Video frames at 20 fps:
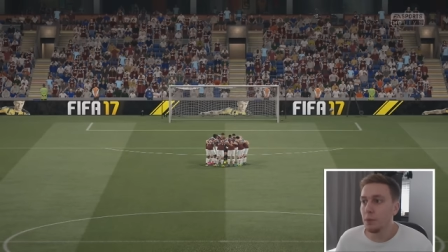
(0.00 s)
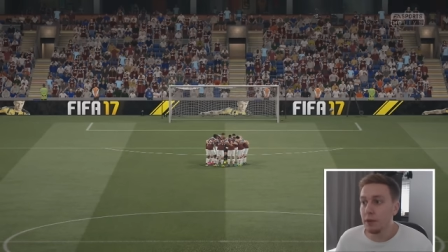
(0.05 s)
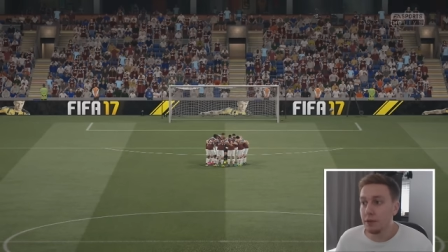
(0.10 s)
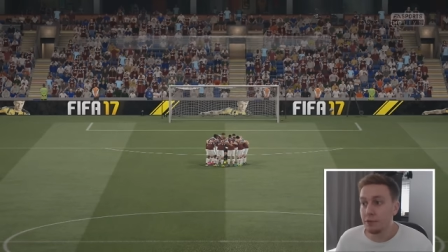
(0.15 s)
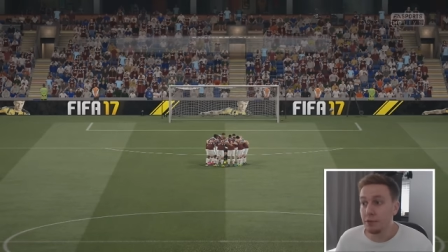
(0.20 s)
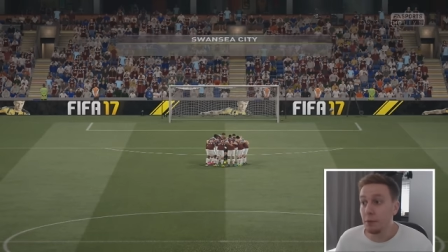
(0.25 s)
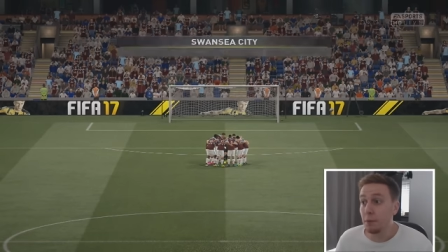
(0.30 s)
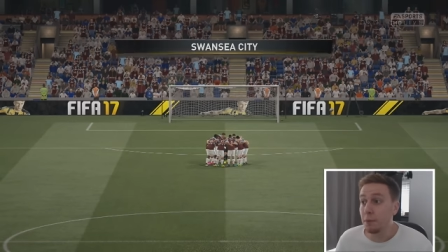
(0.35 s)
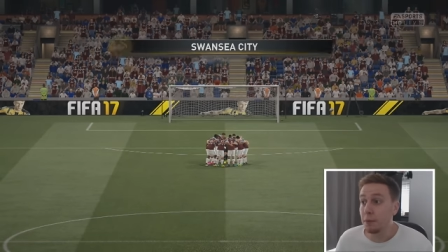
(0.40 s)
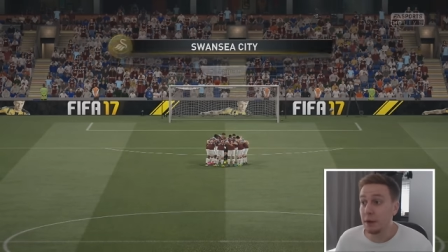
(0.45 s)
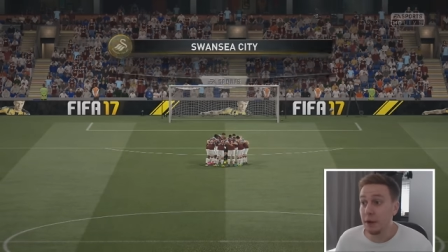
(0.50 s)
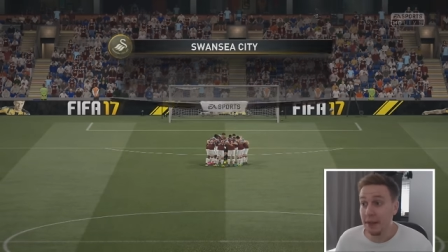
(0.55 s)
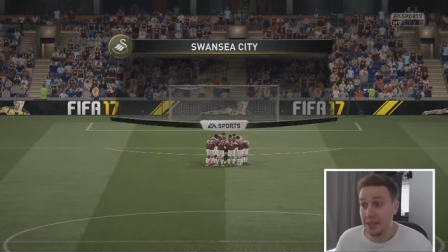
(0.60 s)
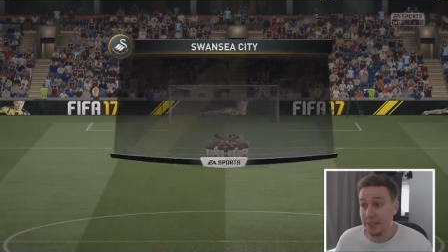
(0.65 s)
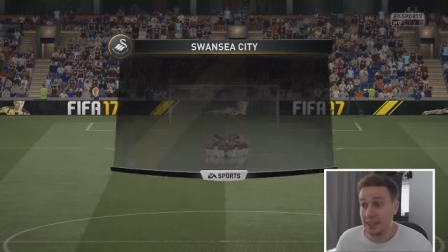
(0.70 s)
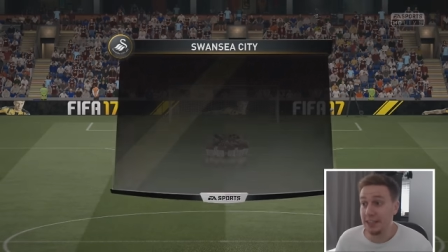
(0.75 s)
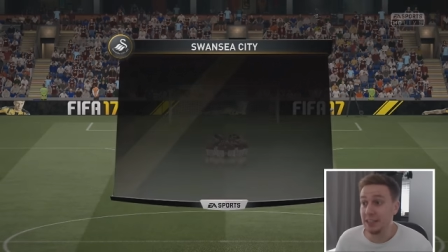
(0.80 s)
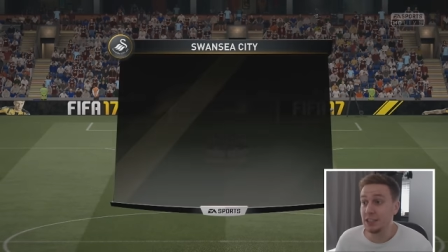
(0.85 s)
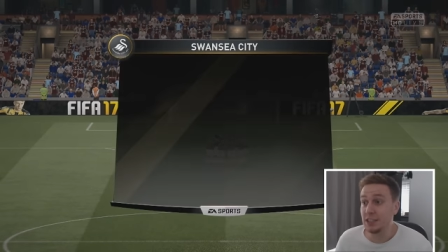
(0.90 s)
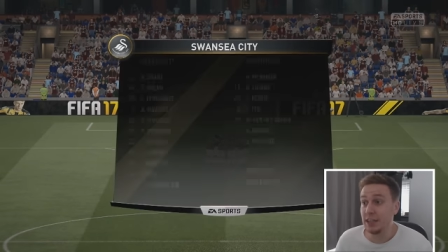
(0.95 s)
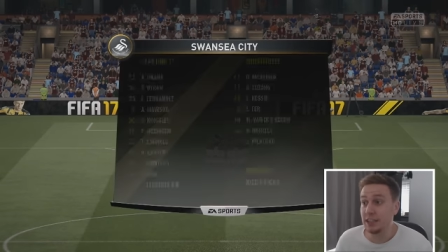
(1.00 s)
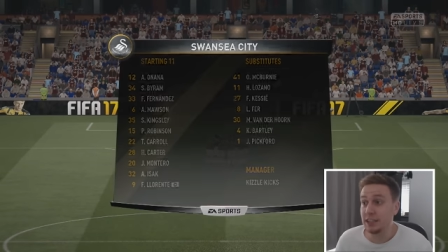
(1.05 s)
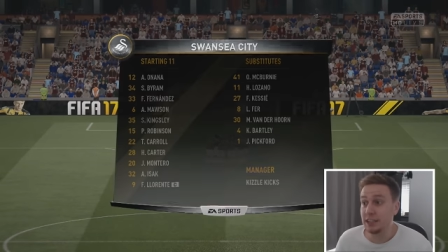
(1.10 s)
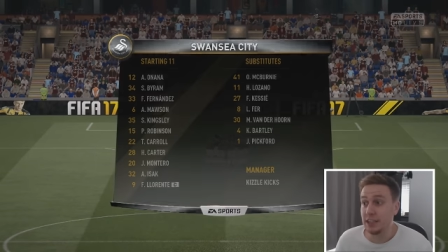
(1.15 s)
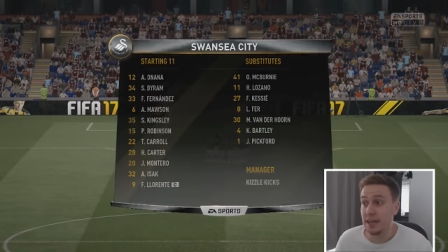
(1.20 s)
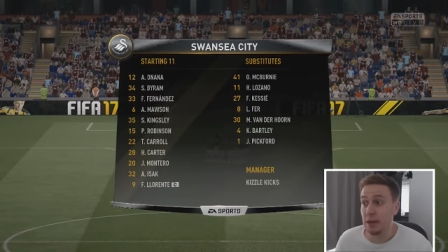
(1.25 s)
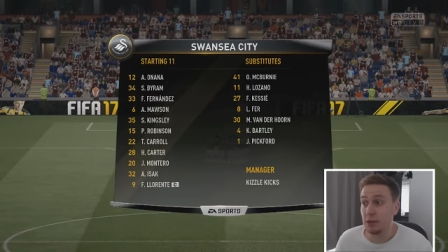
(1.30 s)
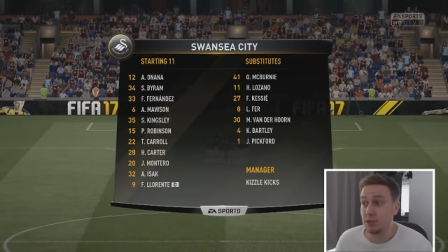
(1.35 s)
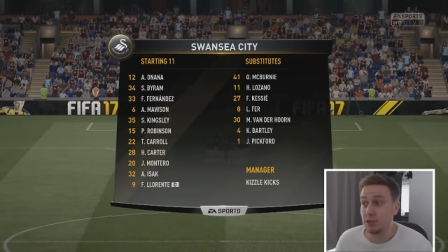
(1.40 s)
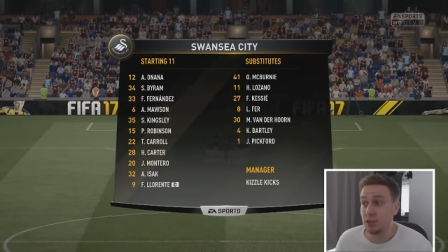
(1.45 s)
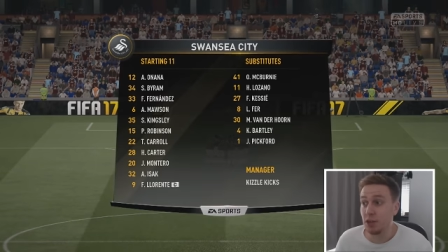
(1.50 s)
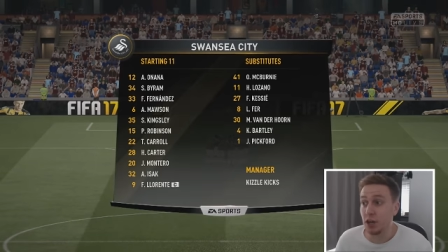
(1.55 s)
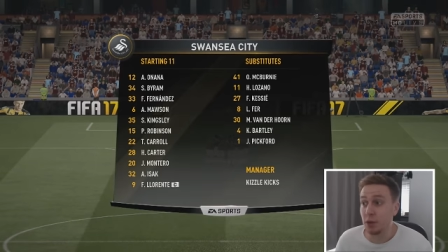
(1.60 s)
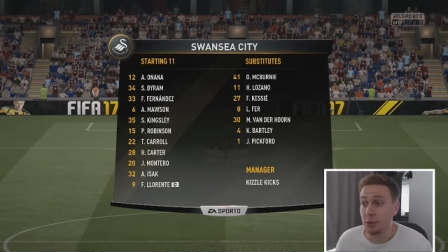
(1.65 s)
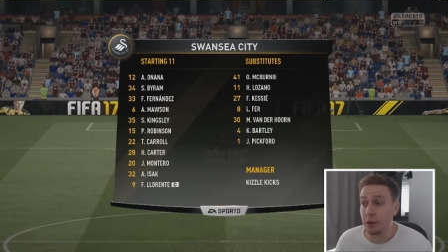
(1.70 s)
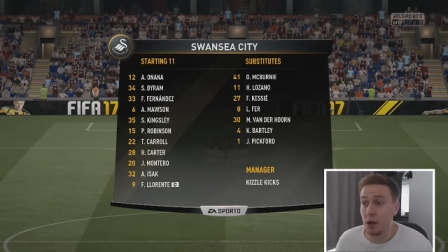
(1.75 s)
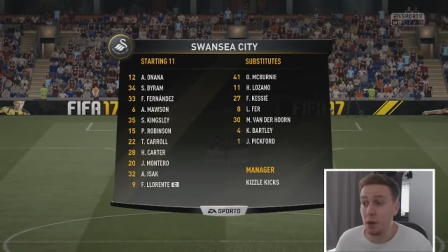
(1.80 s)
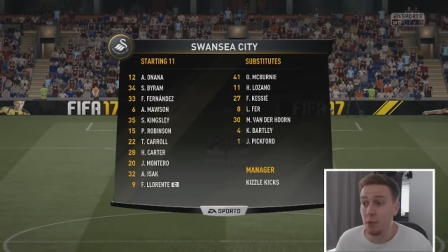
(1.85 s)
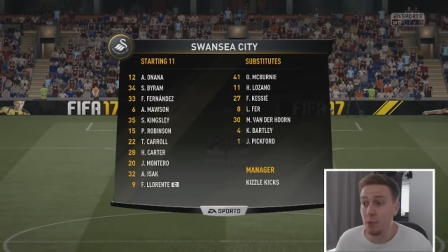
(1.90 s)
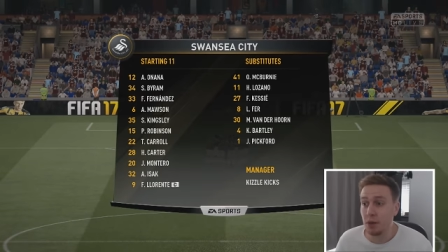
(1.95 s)
We've completely changed our
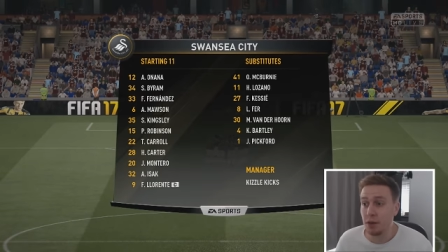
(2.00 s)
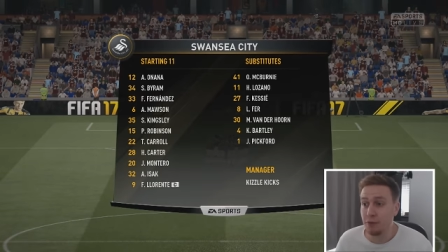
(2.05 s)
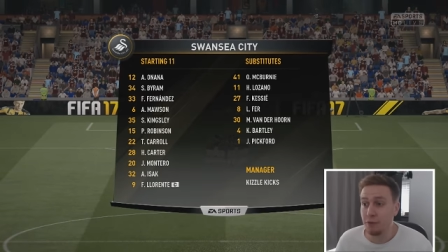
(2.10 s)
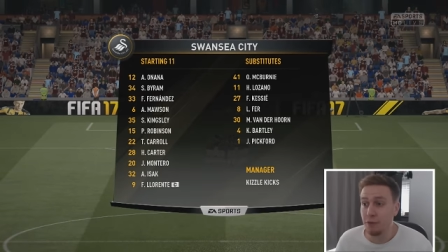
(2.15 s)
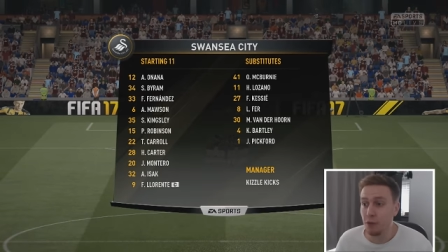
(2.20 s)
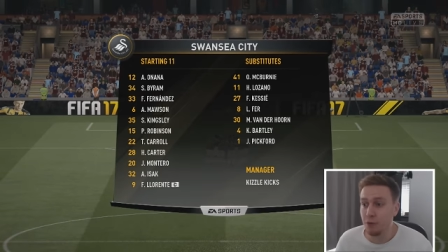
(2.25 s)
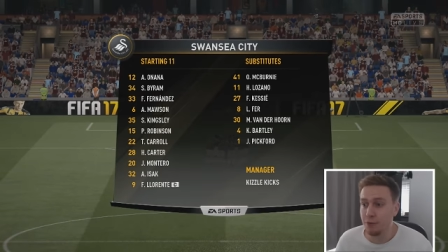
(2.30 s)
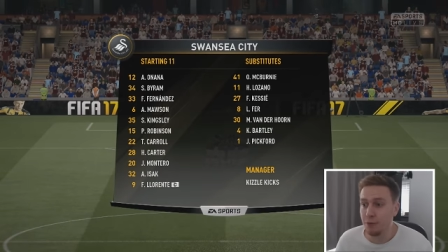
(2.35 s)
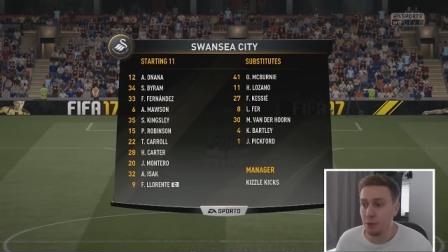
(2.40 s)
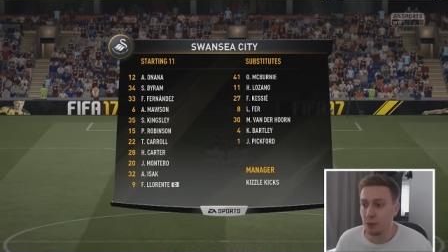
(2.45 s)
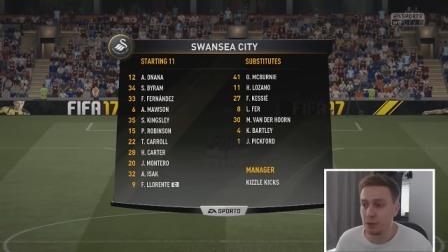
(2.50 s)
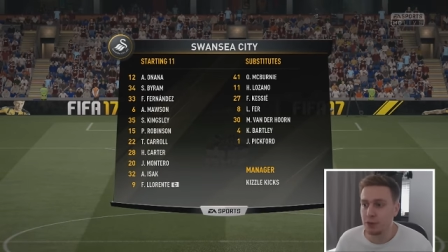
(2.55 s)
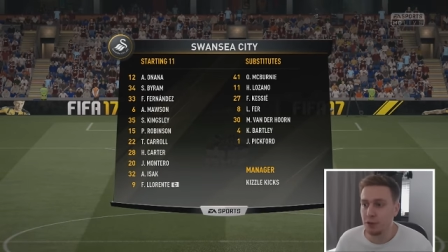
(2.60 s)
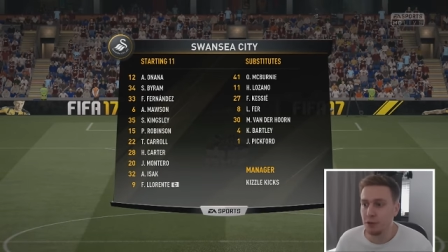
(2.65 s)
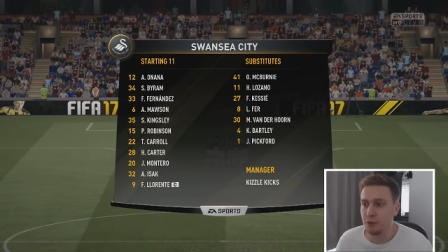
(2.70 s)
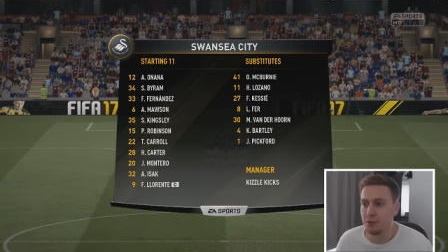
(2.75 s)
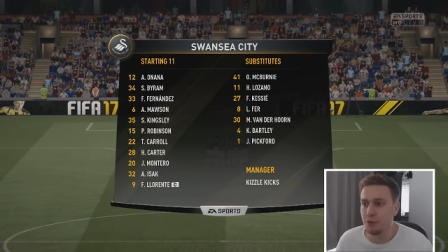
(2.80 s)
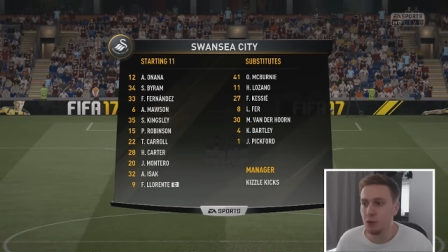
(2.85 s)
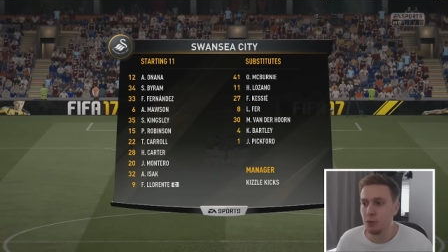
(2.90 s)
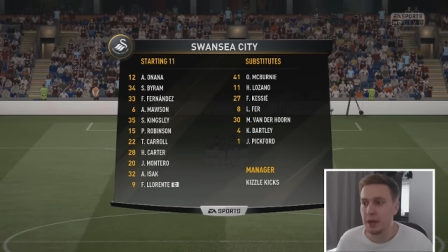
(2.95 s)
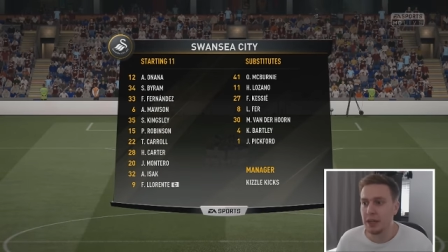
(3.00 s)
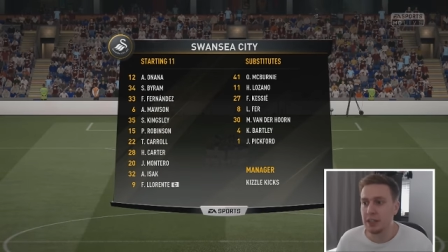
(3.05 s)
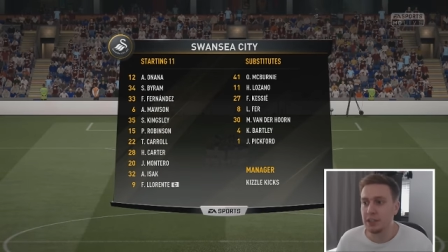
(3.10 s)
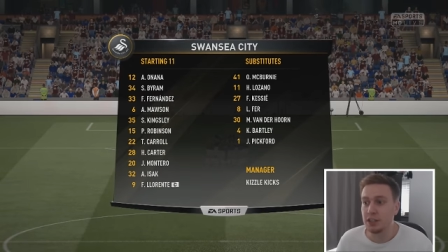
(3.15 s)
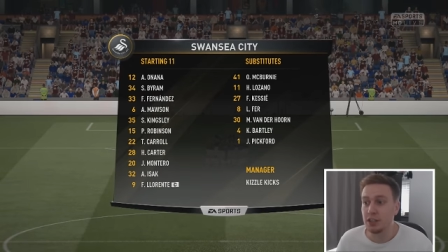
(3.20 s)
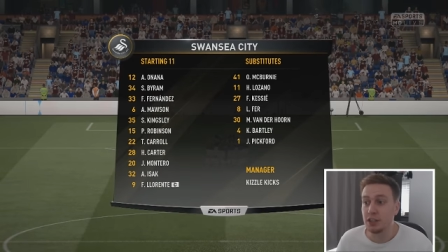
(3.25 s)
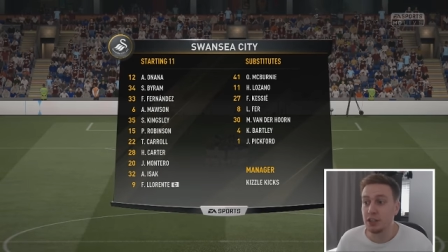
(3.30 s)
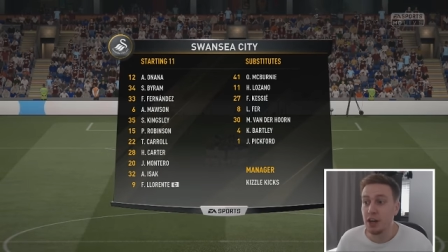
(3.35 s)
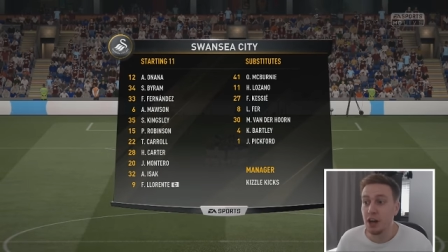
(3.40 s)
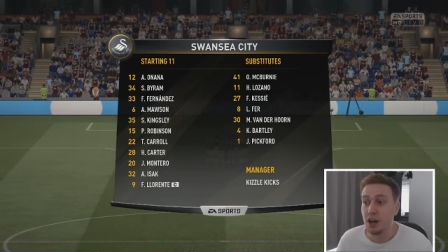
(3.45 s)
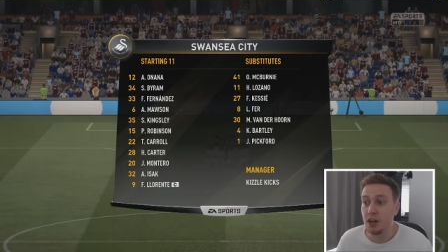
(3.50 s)
side. We're going with a four four two formation.